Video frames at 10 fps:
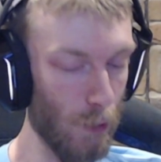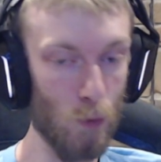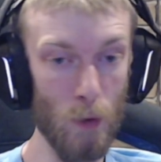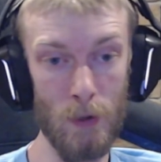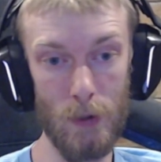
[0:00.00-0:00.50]

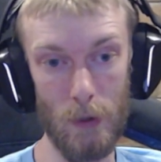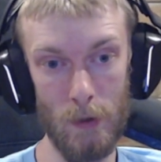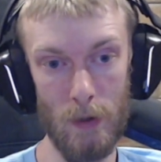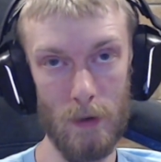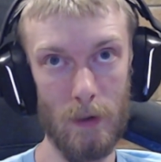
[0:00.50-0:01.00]

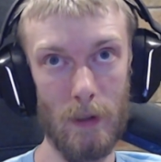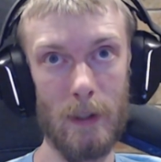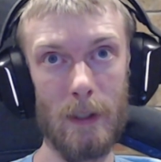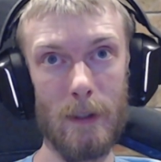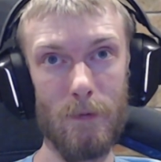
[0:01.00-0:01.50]
Granted,
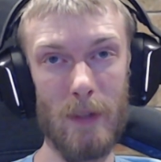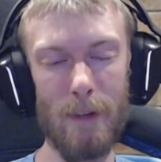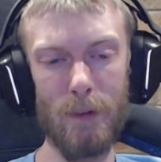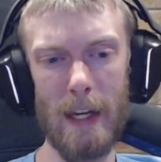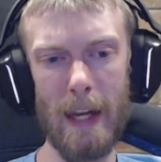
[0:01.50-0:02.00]

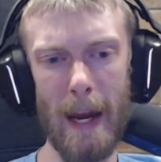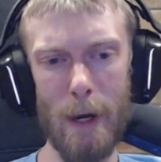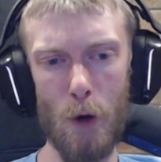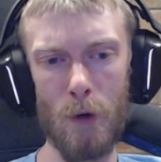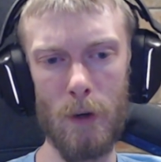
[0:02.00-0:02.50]
if they
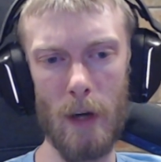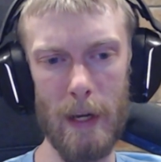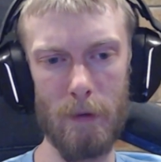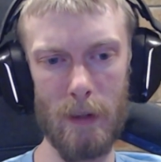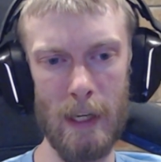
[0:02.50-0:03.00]
KO'd it,
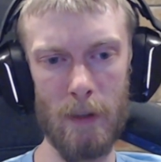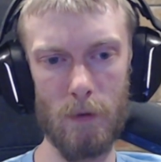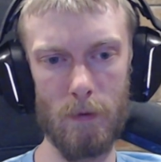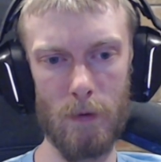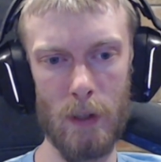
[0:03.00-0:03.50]
I think
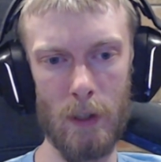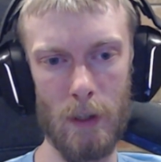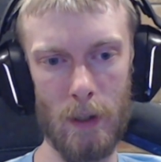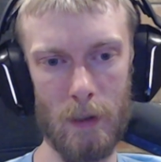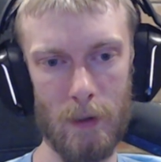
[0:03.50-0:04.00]
the